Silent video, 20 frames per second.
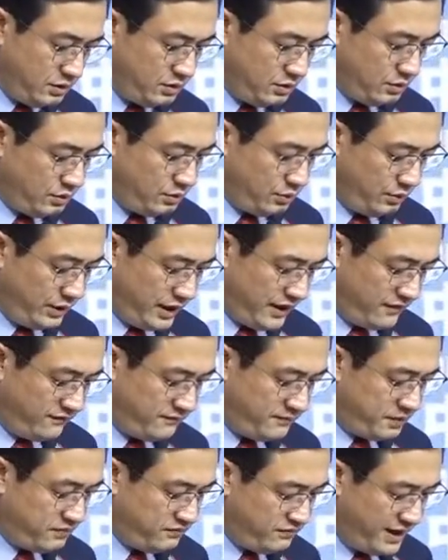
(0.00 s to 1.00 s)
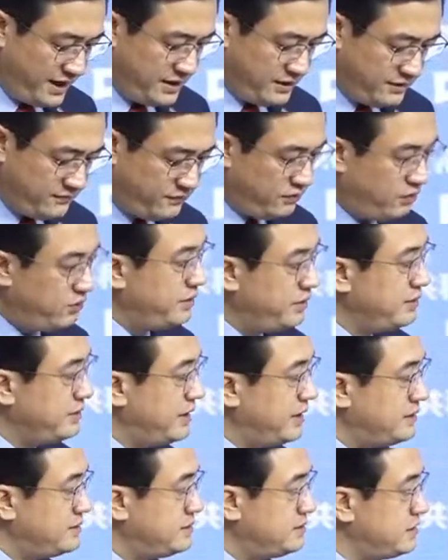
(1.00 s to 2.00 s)
We have provided foreign
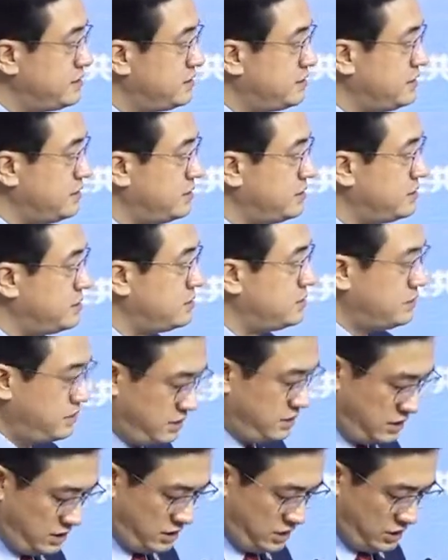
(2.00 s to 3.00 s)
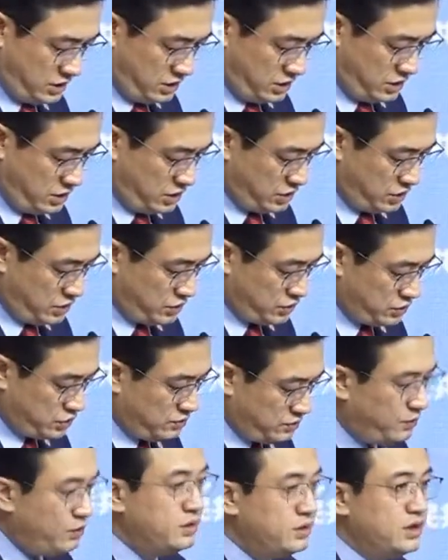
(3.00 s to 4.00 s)
assistance to
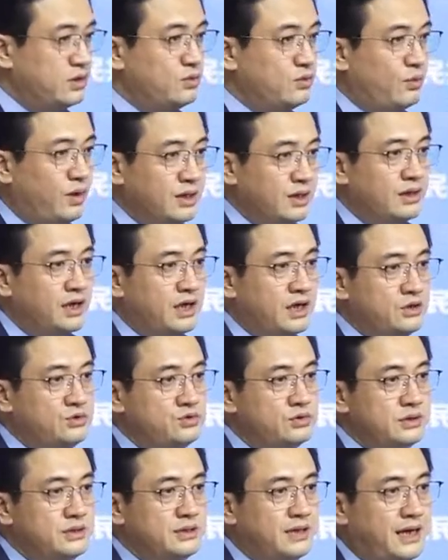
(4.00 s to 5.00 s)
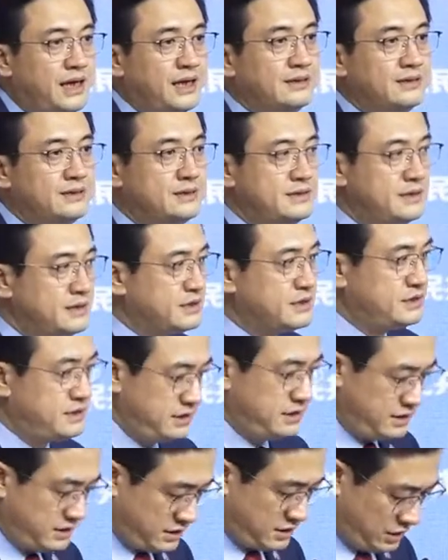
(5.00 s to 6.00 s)
more than
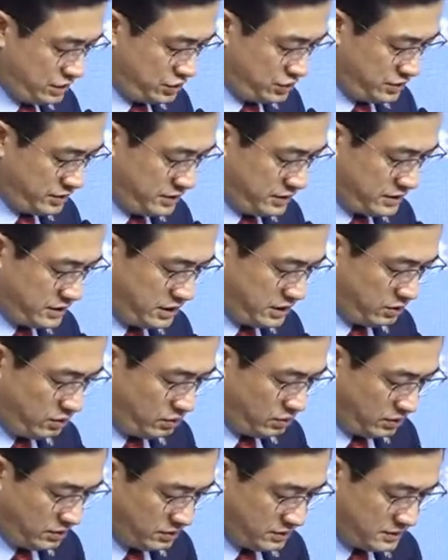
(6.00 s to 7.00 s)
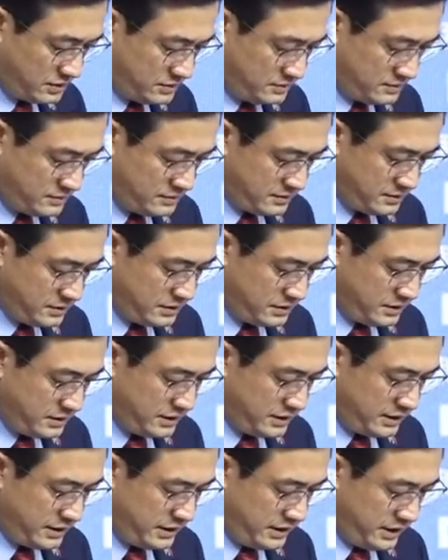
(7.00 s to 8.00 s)
160 countries in the world,
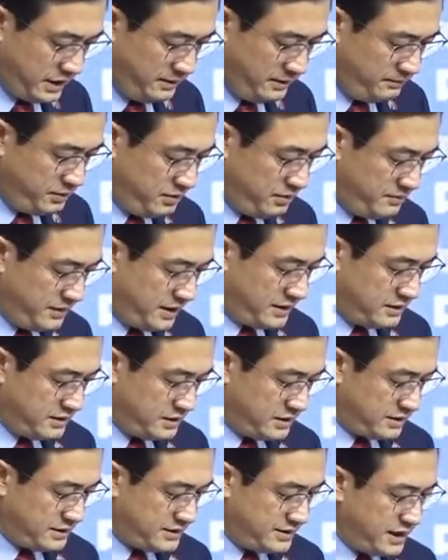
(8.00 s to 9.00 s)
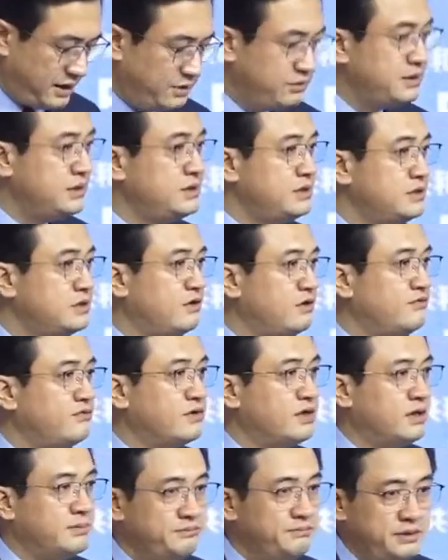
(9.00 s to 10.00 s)
implemented thousands of
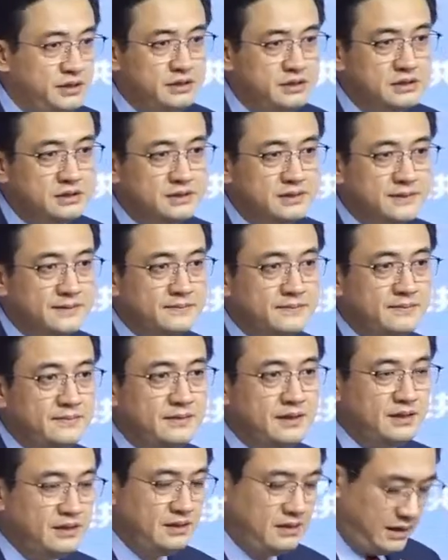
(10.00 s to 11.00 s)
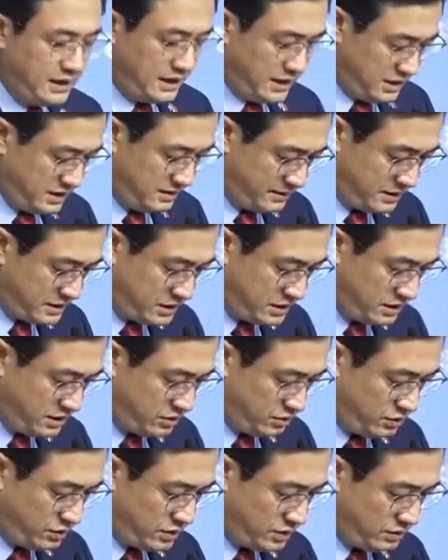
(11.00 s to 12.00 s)
complete and
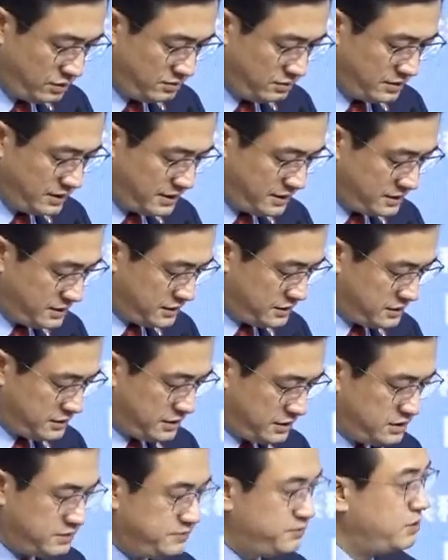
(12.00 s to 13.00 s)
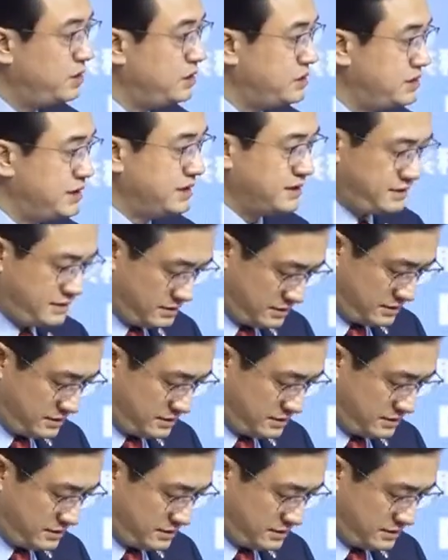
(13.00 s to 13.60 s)
material assistance projects,